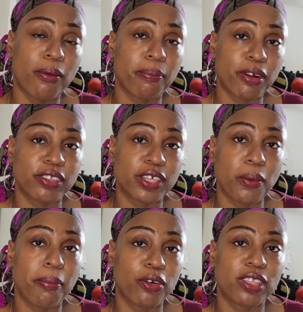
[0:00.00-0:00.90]
person
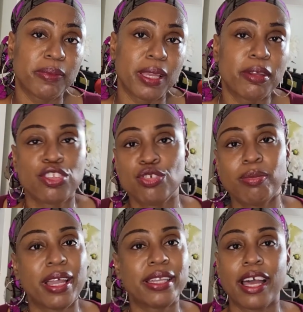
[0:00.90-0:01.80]
who posts payments, you
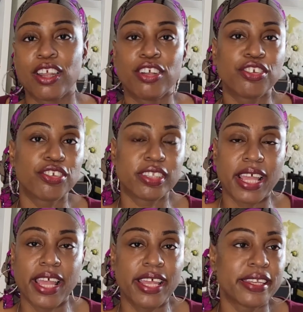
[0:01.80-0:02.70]
might not
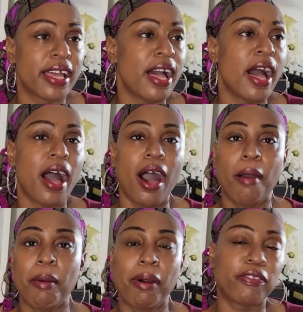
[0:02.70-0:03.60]
understand
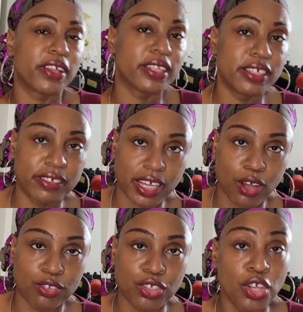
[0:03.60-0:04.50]
about the
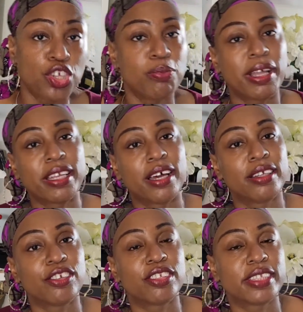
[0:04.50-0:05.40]
clearinghouse. You might not
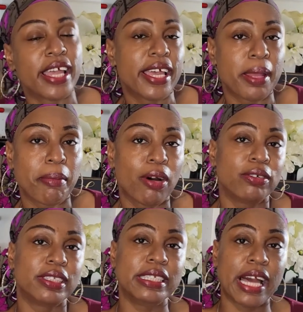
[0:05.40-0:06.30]
understand
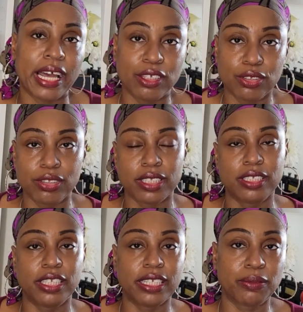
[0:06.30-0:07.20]
about denials
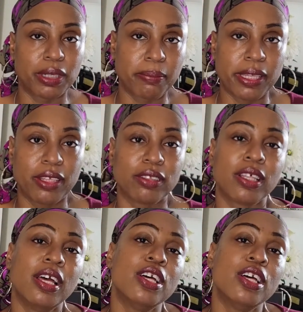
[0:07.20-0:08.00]
and dealing with appeals.